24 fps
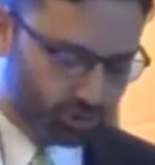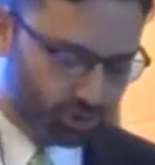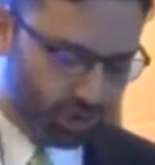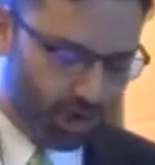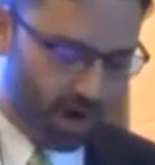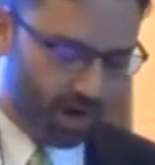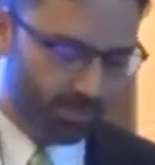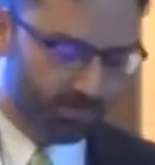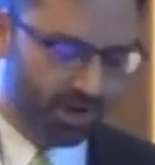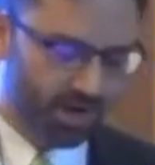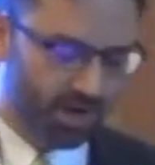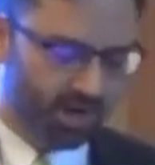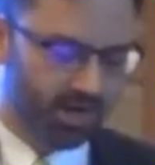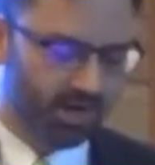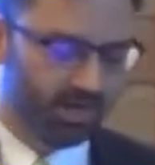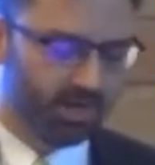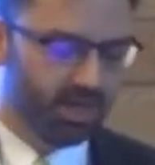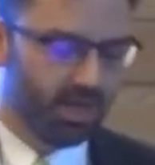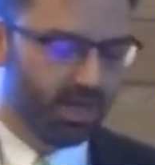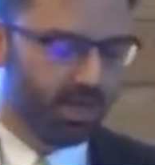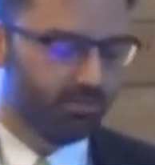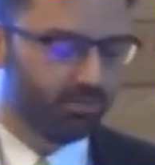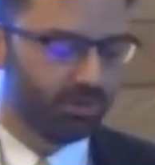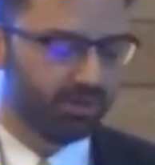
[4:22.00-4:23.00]
trauma,
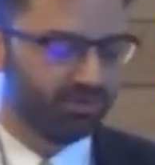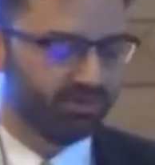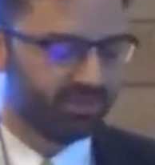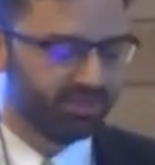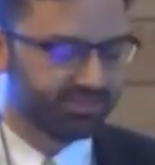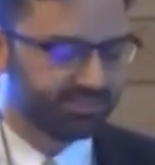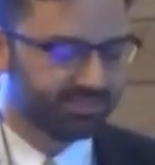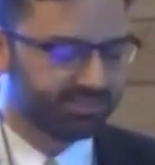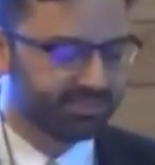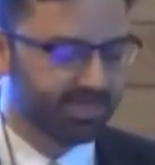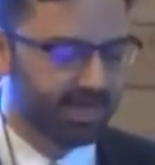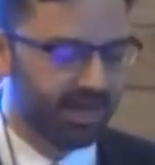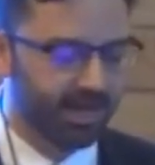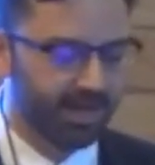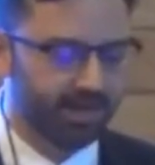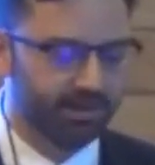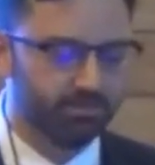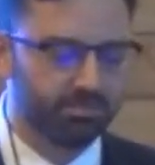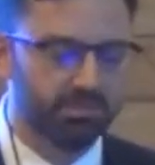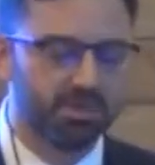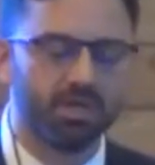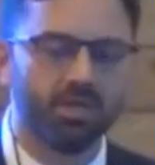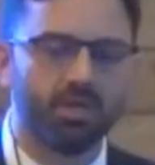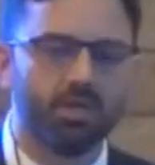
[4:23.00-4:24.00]
but this
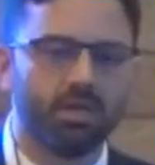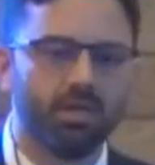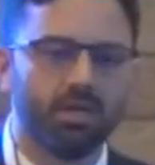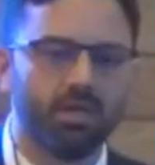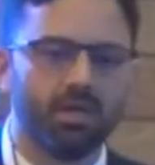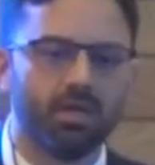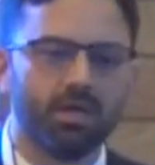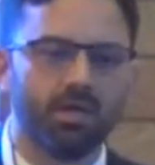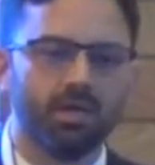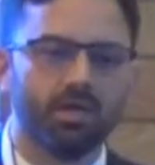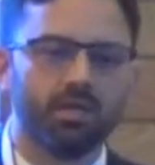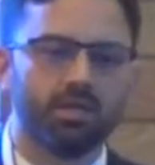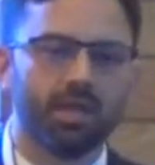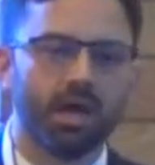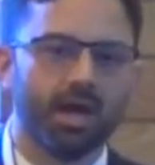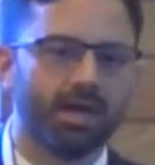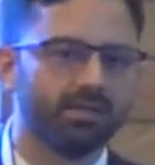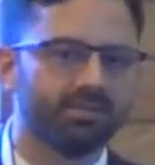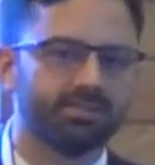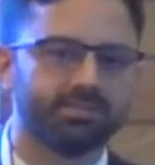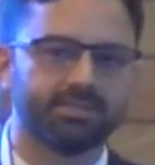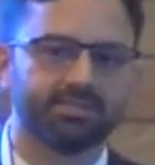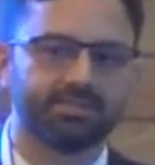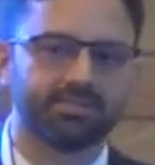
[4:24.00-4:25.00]
time
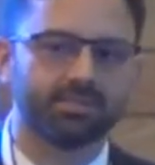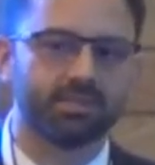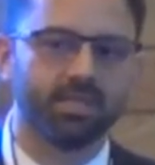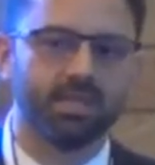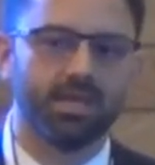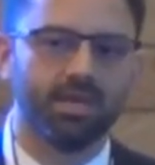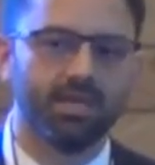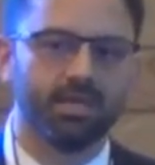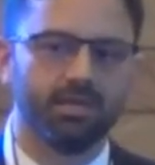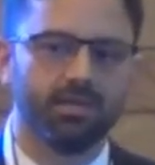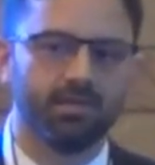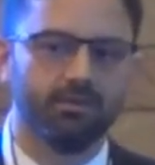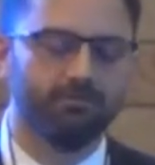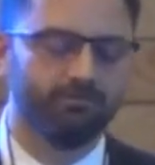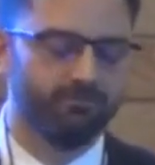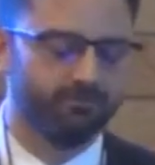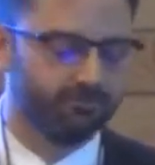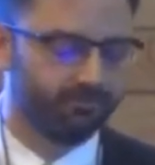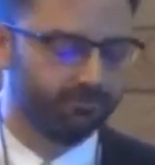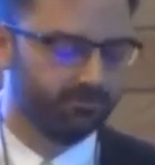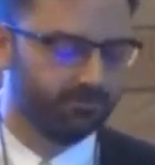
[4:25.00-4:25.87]
not as a slave,